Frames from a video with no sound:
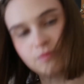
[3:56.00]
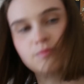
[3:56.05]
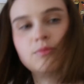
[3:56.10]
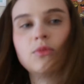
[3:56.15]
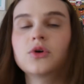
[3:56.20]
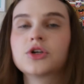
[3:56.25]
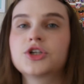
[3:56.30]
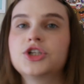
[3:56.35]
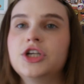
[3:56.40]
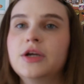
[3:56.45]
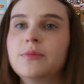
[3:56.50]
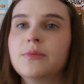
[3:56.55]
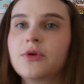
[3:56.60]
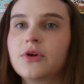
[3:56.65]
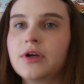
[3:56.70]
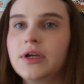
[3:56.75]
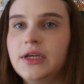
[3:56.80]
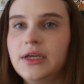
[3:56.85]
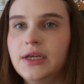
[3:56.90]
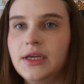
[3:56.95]
more
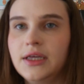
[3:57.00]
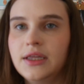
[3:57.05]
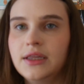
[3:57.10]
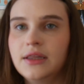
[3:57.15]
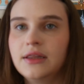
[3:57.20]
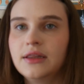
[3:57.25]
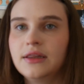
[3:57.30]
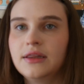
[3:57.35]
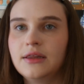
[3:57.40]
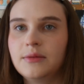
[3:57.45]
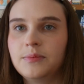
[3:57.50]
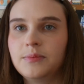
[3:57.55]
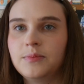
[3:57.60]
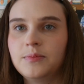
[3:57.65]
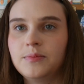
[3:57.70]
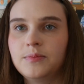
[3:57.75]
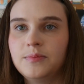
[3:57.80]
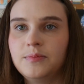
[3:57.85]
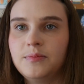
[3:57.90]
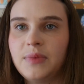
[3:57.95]
shimmery in the
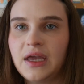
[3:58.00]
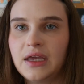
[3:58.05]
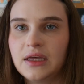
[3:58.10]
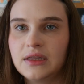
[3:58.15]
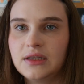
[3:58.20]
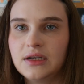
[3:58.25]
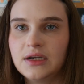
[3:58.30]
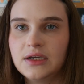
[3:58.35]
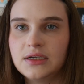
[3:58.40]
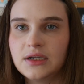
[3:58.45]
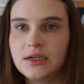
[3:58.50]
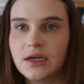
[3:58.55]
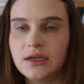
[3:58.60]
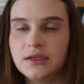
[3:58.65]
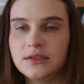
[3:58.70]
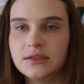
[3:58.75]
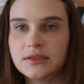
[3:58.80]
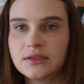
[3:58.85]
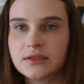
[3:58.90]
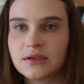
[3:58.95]
pan than it
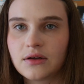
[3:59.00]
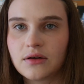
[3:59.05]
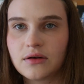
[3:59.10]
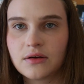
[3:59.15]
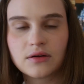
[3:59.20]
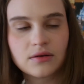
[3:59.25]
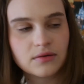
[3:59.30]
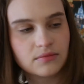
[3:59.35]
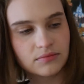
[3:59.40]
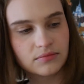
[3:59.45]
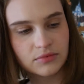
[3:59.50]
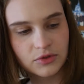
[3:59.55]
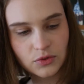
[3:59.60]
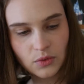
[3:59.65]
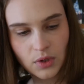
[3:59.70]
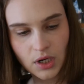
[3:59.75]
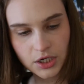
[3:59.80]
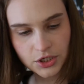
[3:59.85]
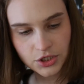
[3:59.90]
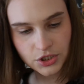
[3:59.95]
does
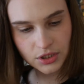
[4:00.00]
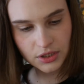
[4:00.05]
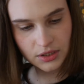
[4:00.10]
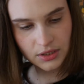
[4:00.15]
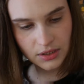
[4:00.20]
swatched.